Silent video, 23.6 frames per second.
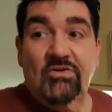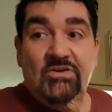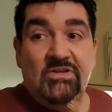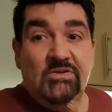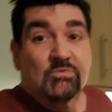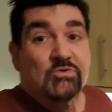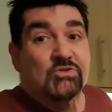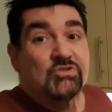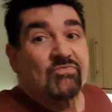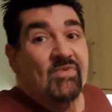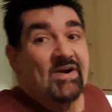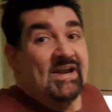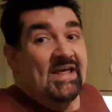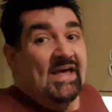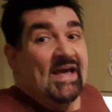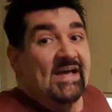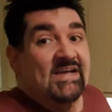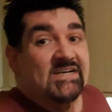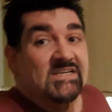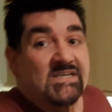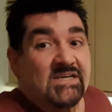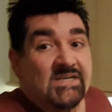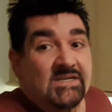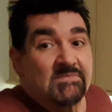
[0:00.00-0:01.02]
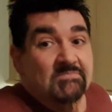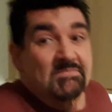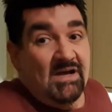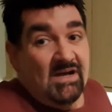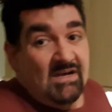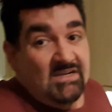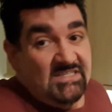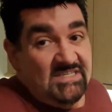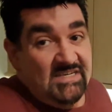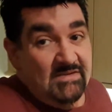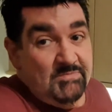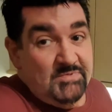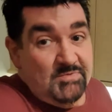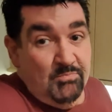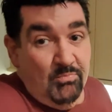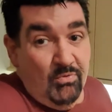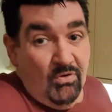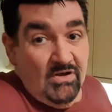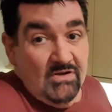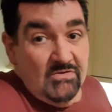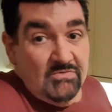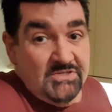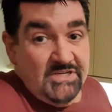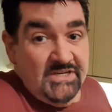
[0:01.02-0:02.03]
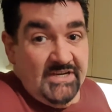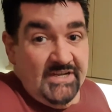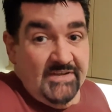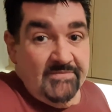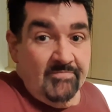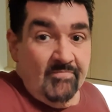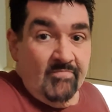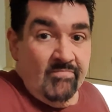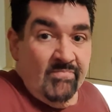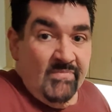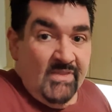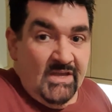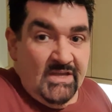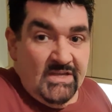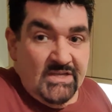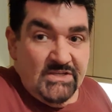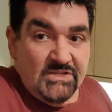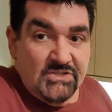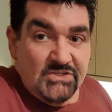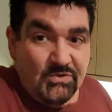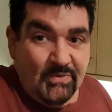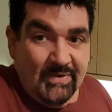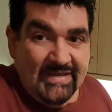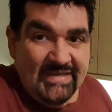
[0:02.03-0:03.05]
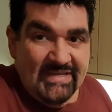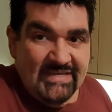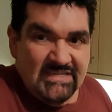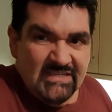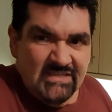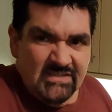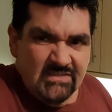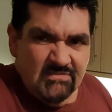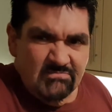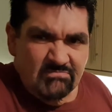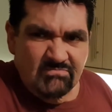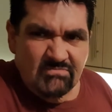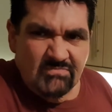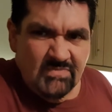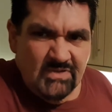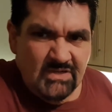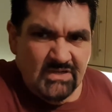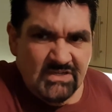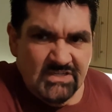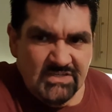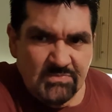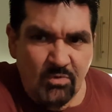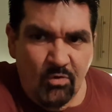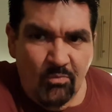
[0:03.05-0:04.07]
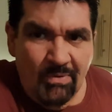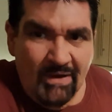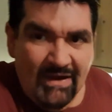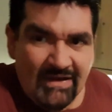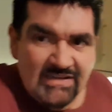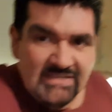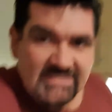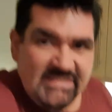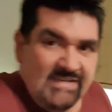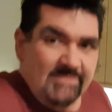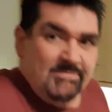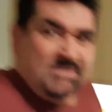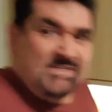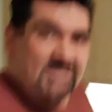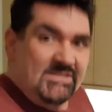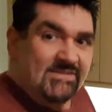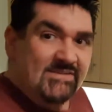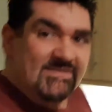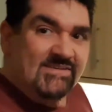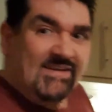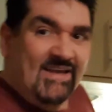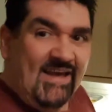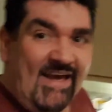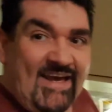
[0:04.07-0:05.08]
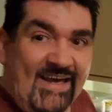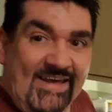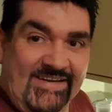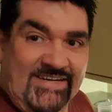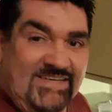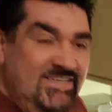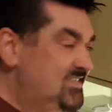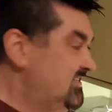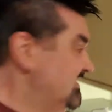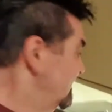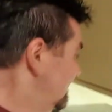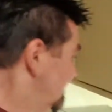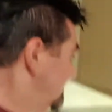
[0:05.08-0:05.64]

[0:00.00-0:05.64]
that was already had parsnips boiled in it, swede, small parsnips, and